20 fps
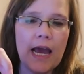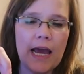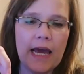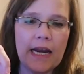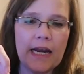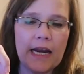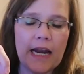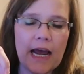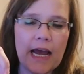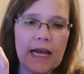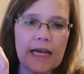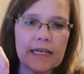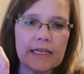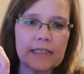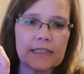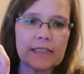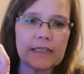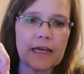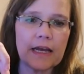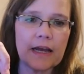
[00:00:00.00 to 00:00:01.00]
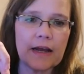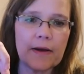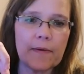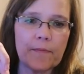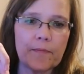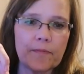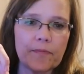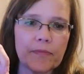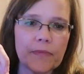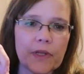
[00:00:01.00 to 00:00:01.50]
and it has
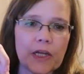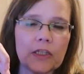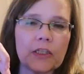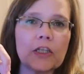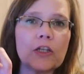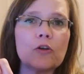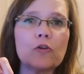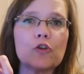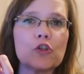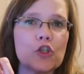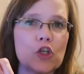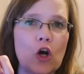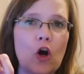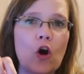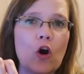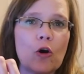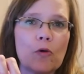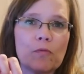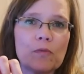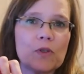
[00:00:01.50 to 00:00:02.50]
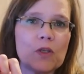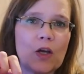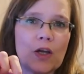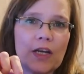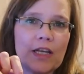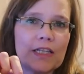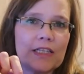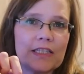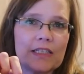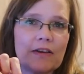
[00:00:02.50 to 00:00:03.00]
um, little charms
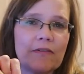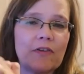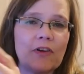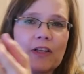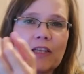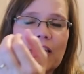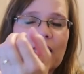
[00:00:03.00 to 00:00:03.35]
on it and stuff like